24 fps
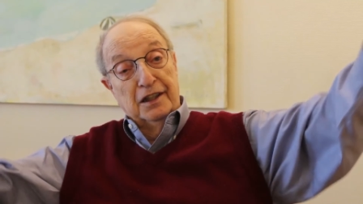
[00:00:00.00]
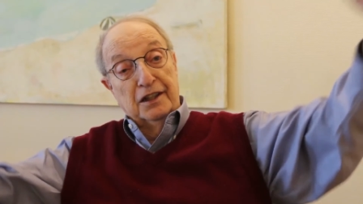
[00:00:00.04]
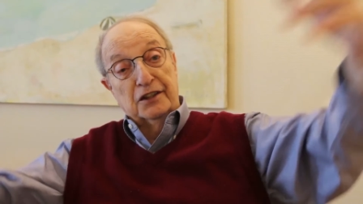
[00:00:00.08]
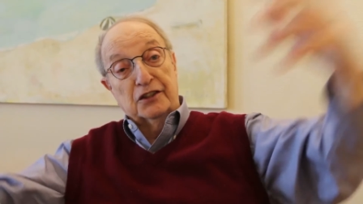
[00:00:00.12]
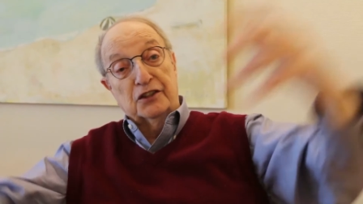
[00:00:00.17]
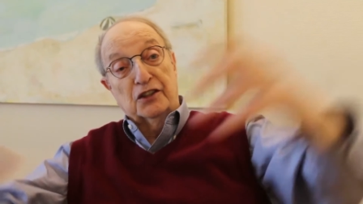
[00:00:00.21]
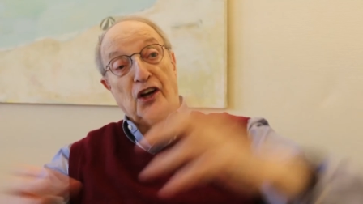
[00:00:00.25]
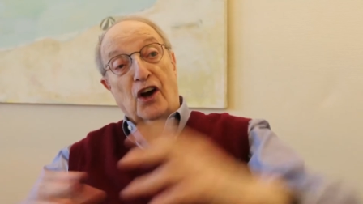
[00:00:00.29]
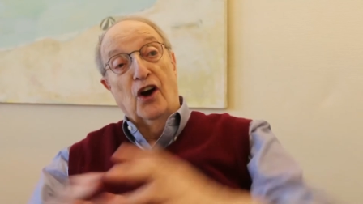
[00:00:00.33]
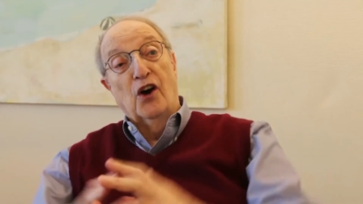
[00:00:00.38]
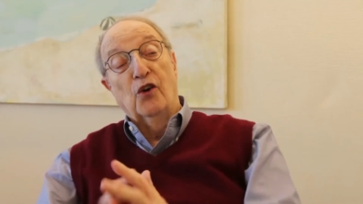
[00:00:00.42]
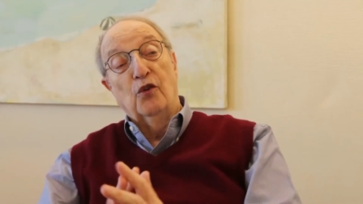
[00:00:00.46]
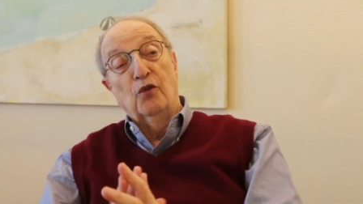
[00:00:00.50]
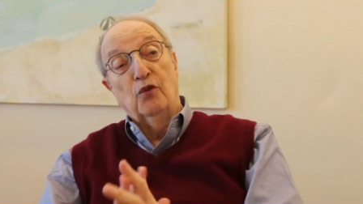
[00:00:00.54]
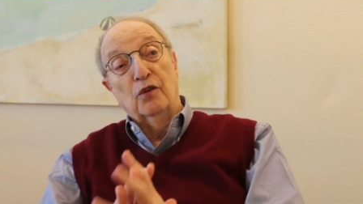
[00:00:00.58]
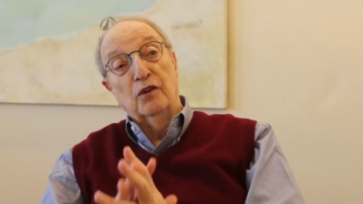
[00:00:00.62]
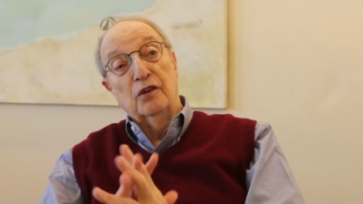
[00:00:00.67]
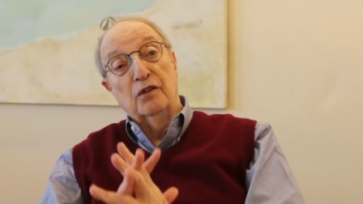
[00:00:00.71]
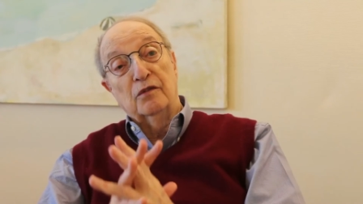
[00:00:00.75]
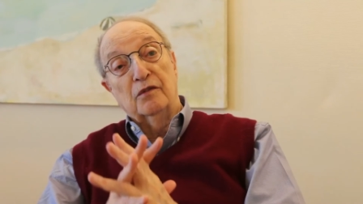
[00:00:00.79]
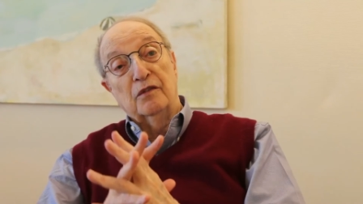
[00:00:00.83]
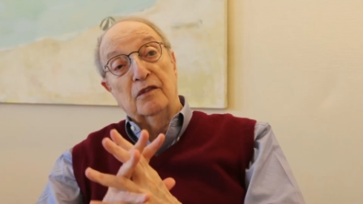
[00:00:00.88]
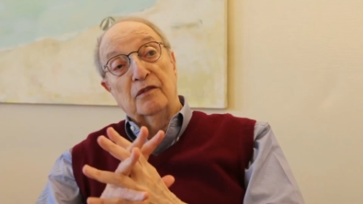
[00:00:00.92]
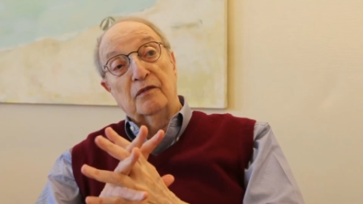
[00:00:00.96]
So
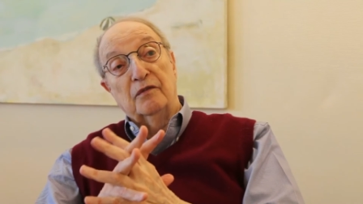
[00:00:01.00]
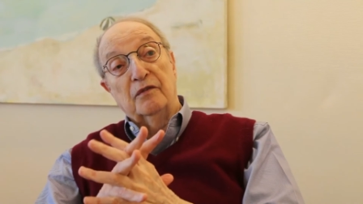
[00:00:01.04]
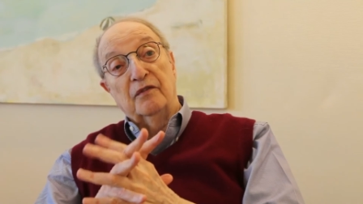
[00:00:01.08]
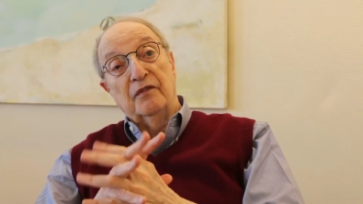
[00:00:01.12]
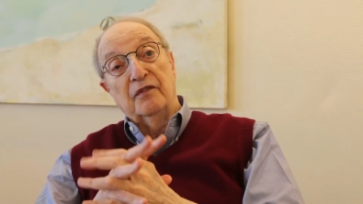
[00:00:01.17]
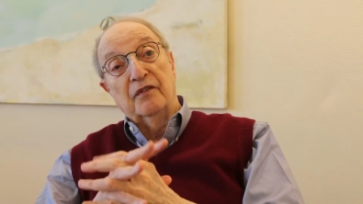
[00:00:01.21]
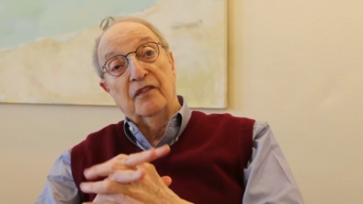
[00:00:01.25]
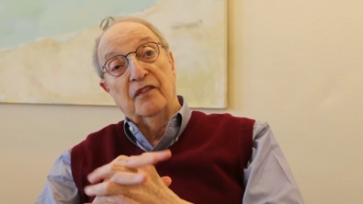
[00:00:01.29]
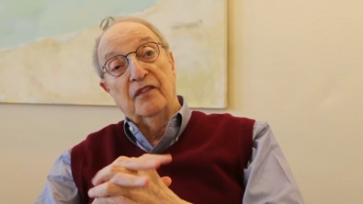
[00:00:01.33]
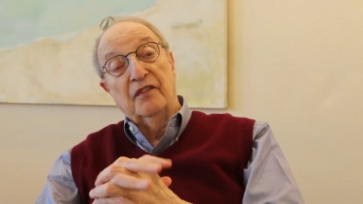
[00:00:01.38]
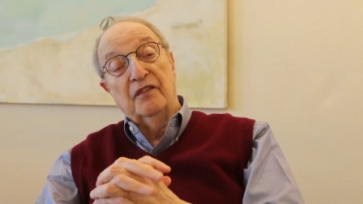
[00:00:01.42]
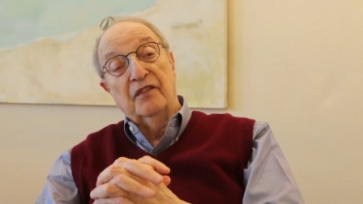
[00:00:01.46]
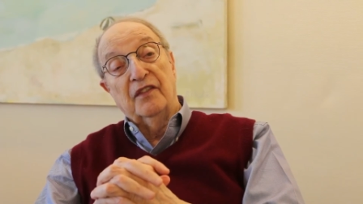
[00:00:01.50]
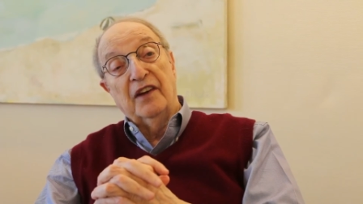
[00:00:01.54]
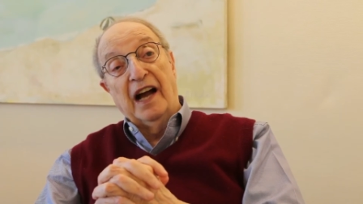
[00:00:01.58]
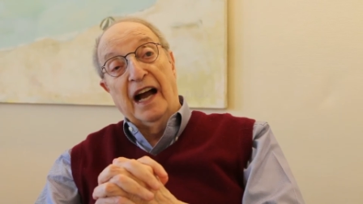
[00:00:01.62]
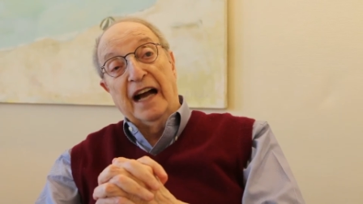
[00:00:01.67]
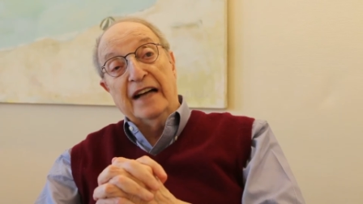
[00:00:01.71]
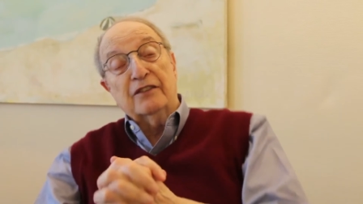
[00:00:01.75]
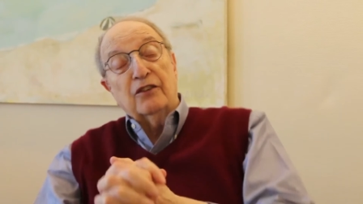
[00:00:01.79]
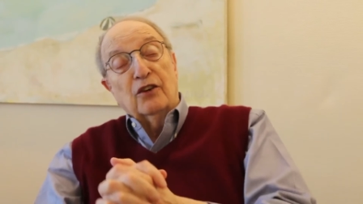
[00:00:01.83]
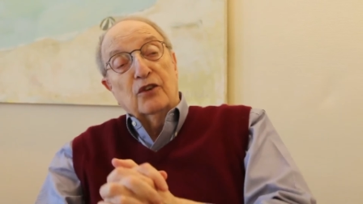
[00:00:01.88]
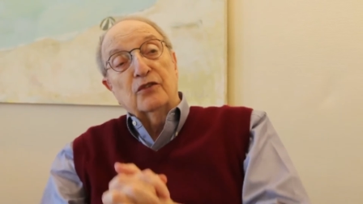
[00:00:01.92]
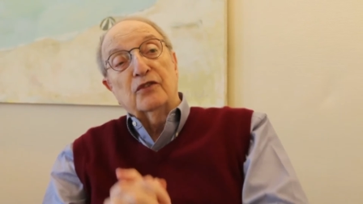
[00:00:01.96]

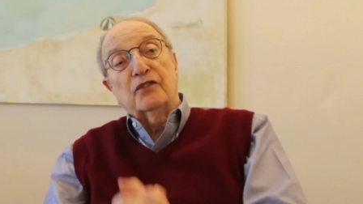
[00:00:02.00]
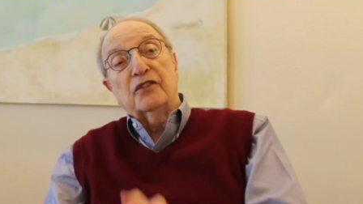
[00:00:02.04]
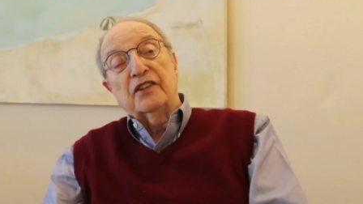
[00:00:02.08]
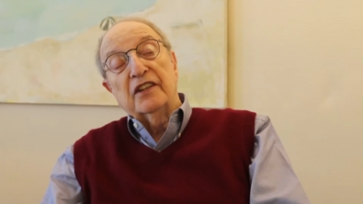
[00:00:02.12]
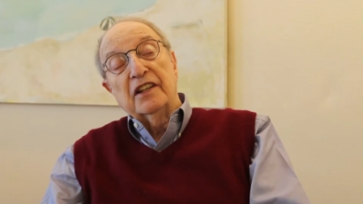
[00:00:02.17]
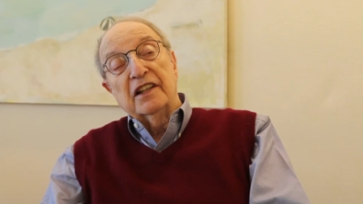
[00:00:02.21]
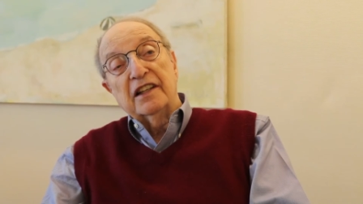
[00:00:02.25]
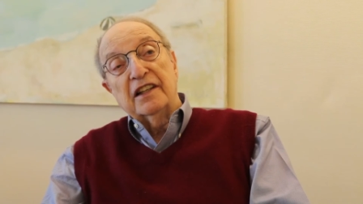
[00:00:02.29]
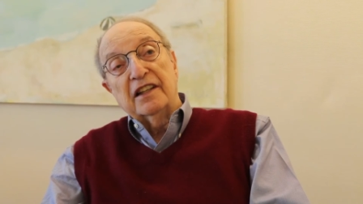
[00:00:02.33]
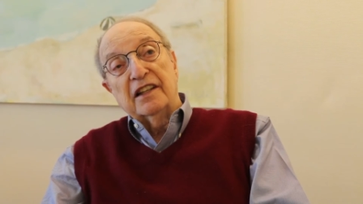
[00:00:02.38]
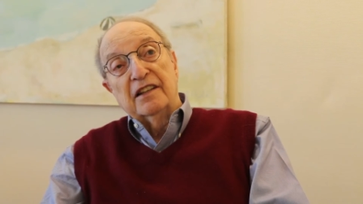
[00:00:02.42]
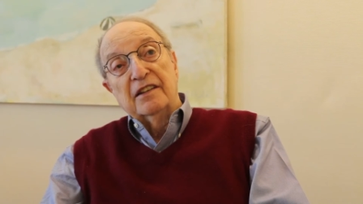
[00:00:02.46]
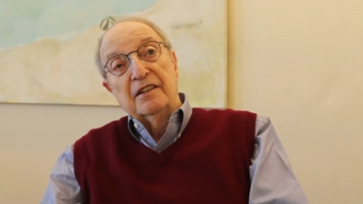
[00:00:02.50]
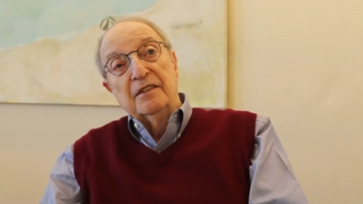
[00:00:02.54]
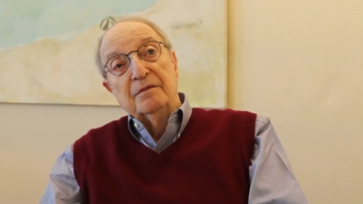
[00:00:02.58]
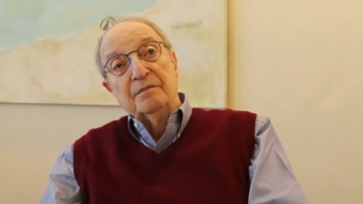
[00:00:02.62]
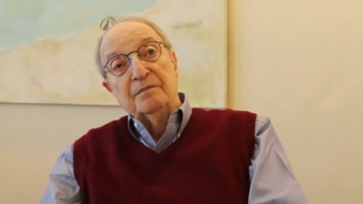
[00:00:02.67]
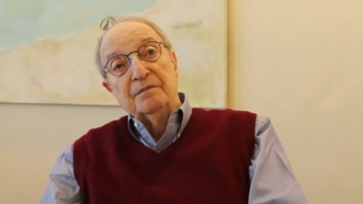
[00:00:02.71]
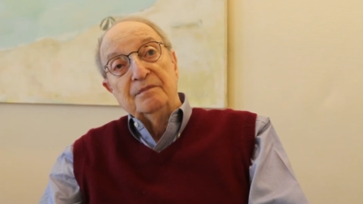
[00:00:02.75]
I don't think,